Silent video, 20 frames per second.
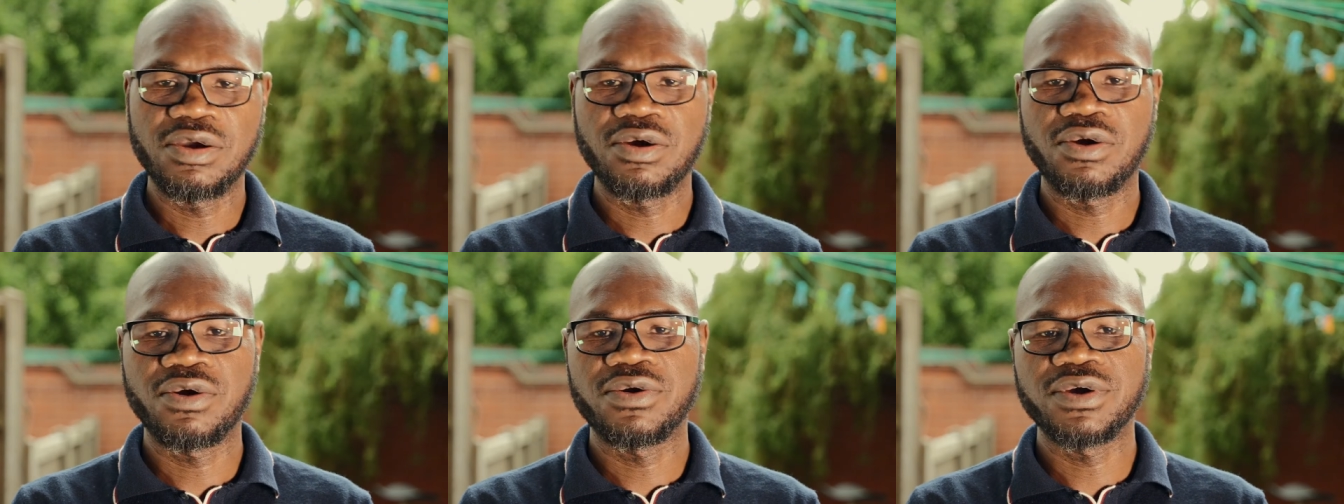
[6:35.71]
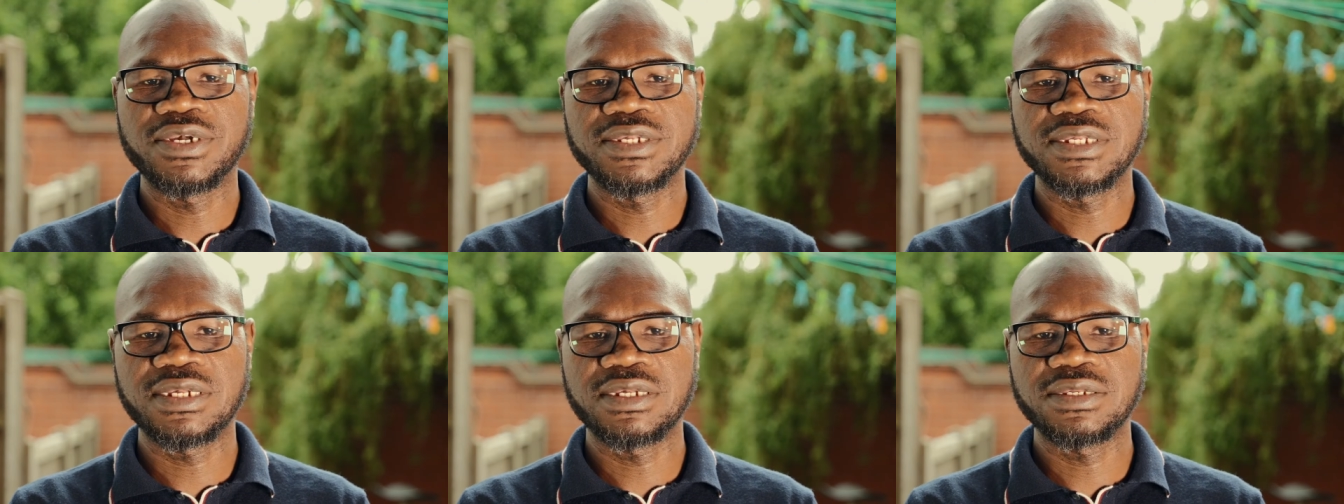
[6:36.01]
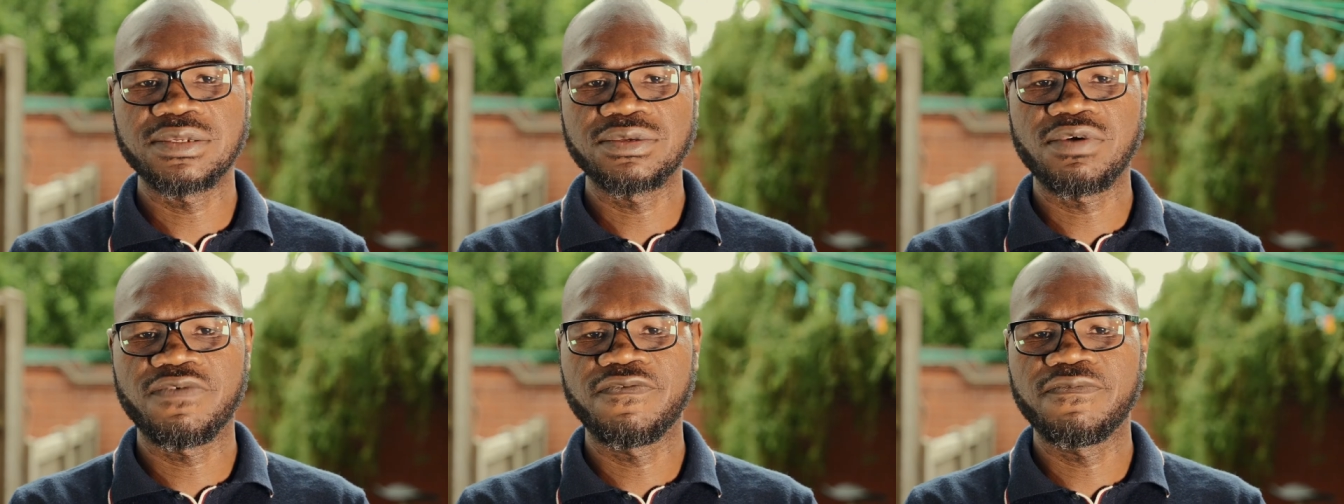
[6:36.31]
or a
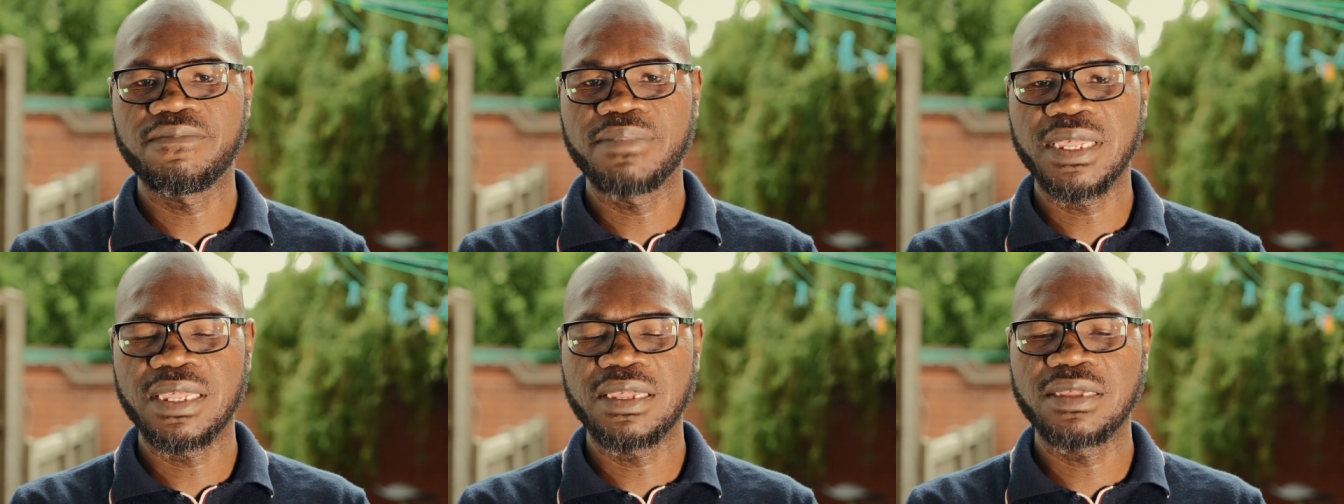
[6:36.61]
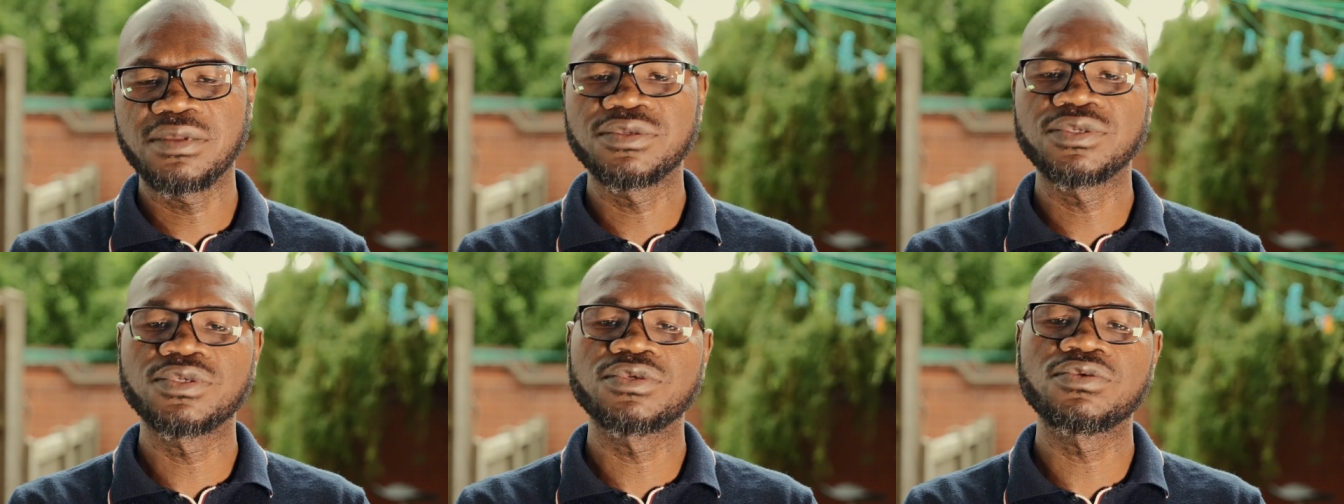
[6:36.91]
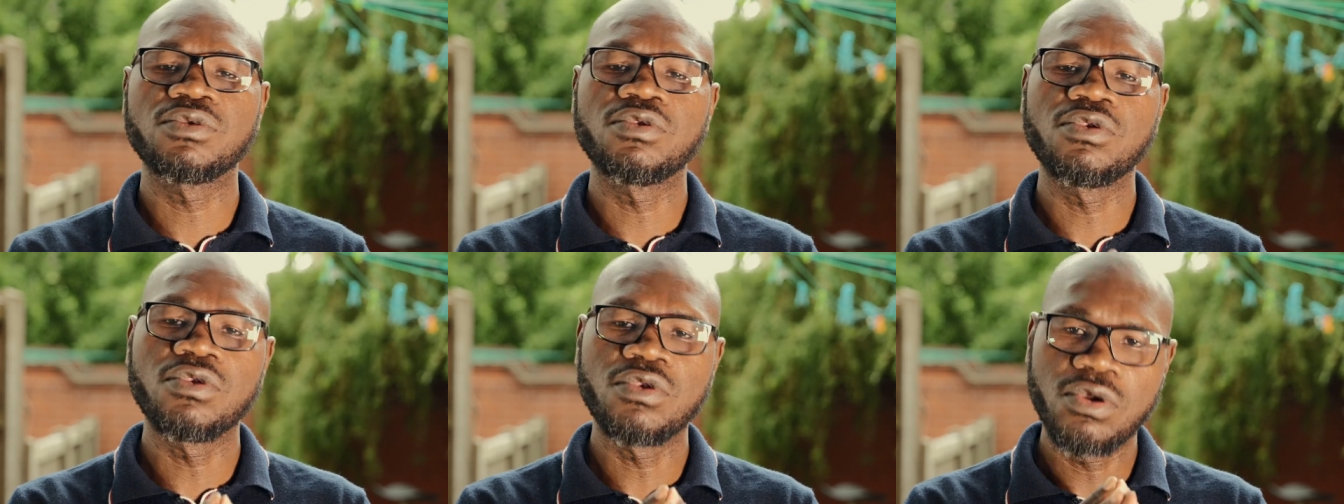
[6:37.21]
sense of being
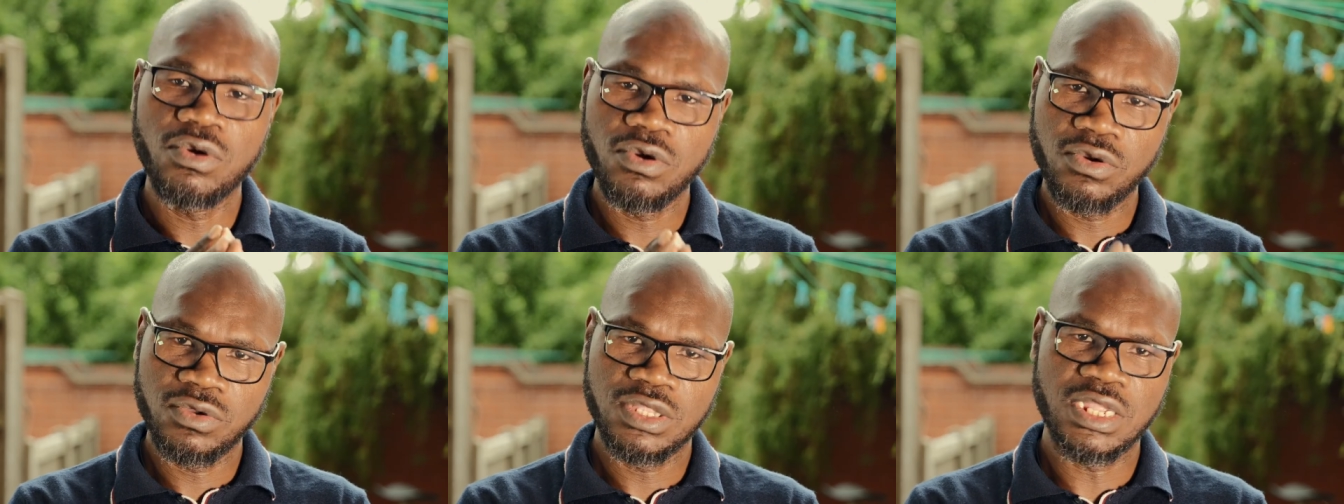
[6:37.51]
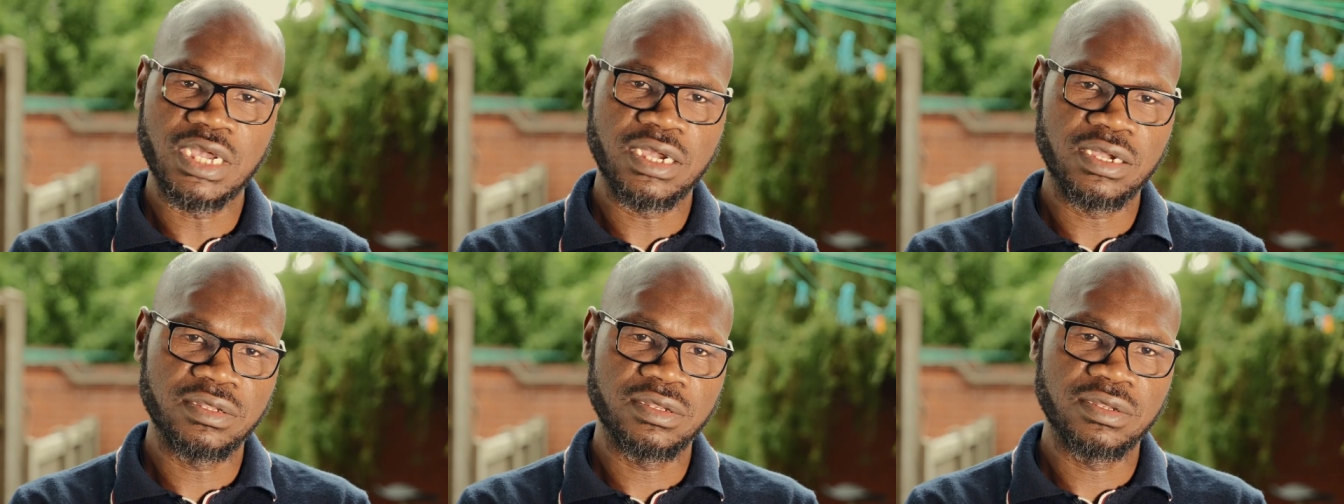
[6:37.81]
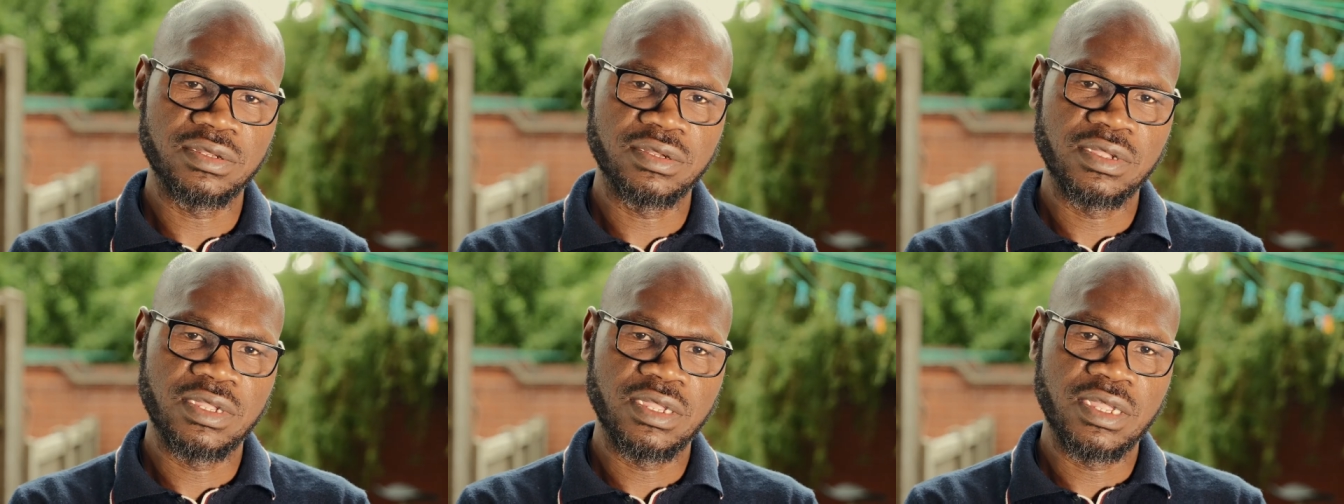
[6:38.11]
slowed down
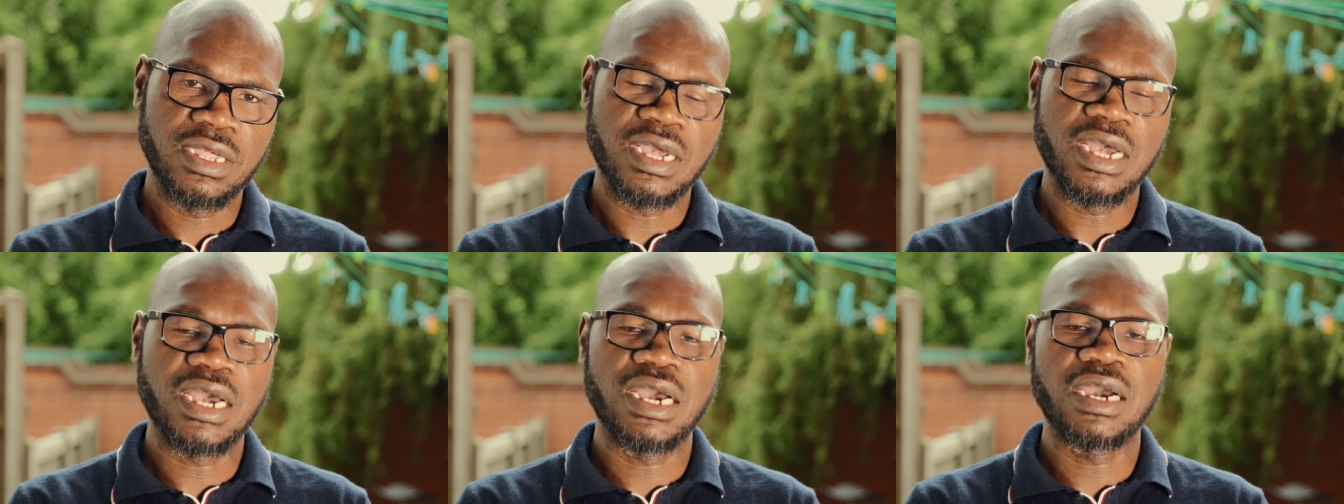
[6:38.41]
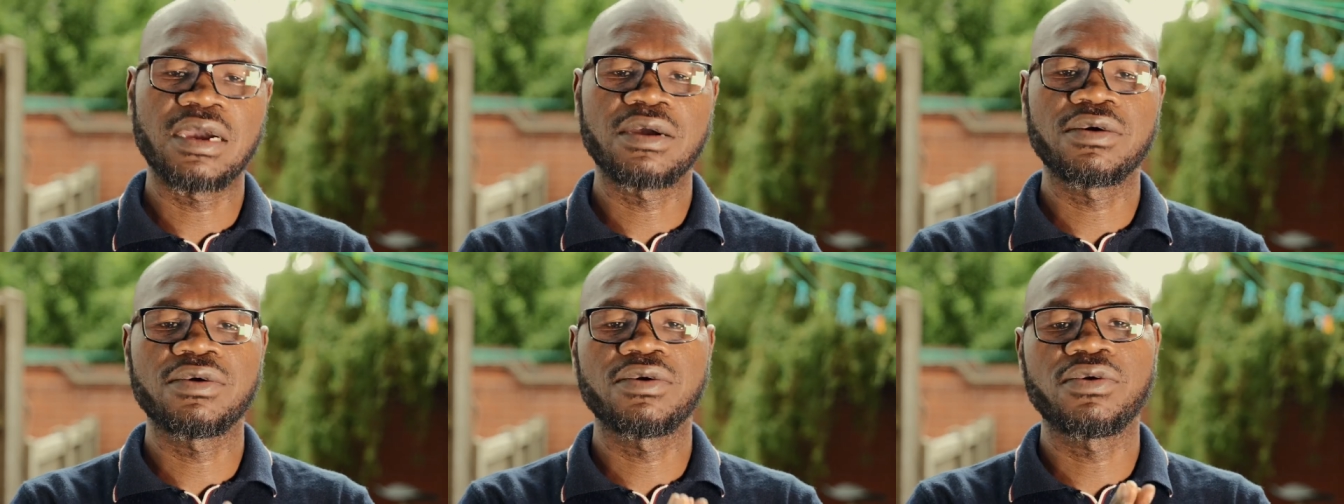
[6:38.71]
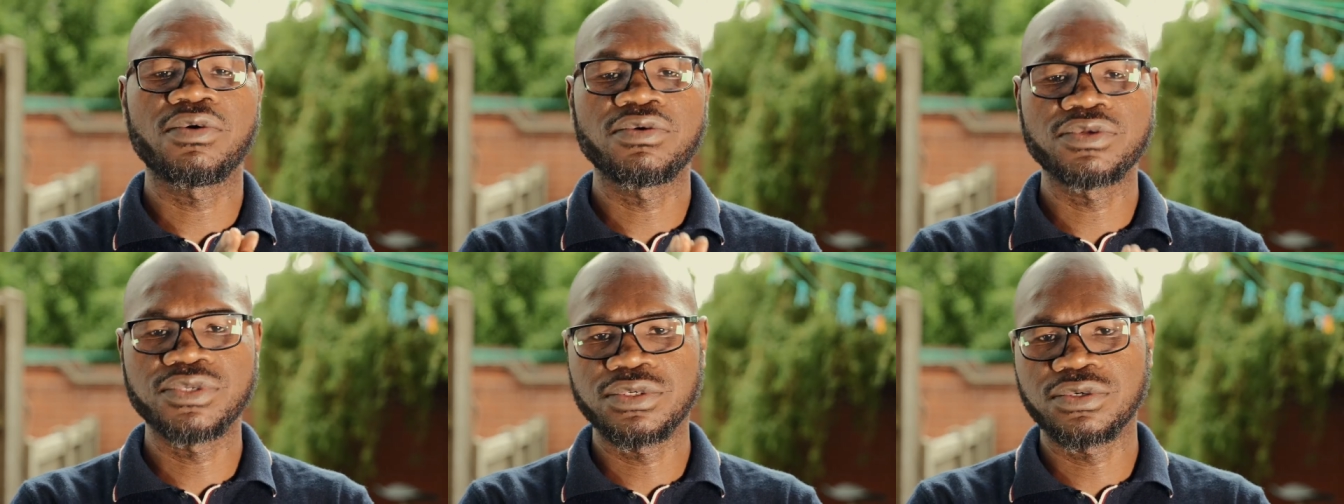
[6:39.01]
are
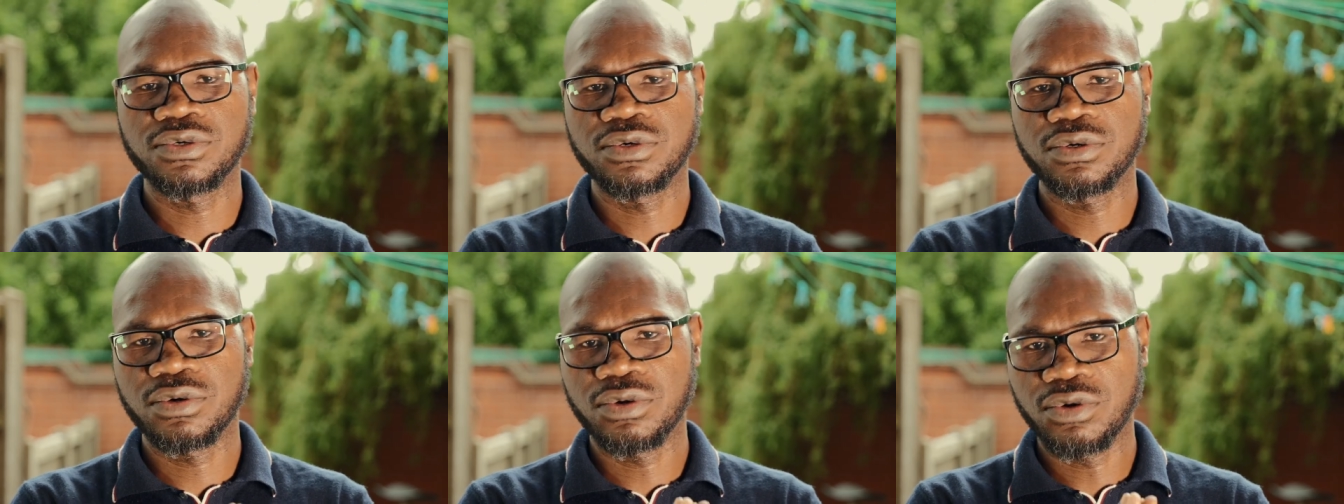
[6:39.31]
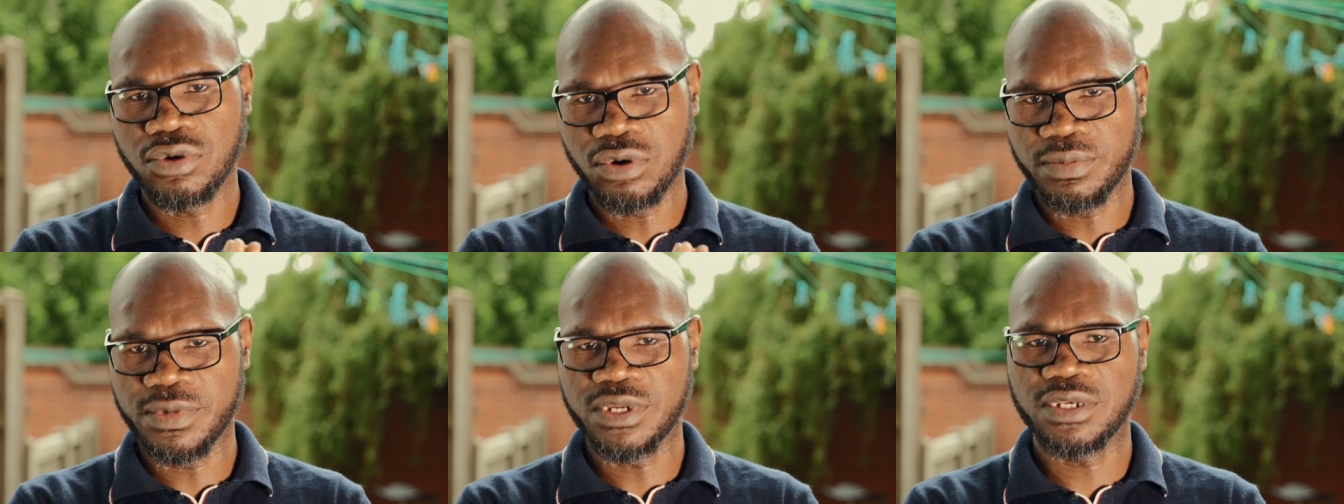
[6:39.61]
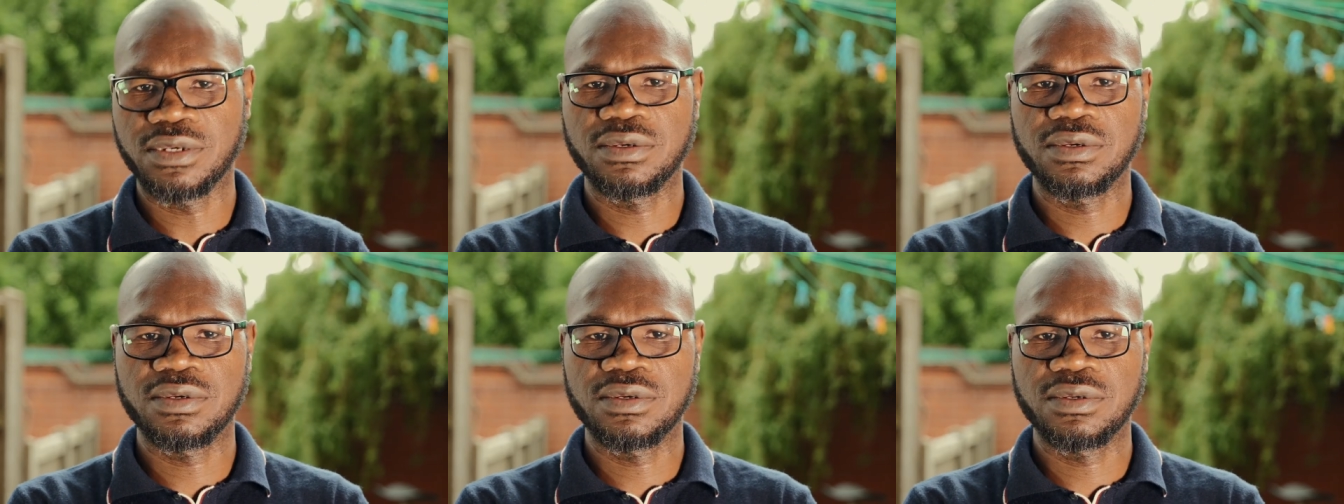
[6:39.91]
also common,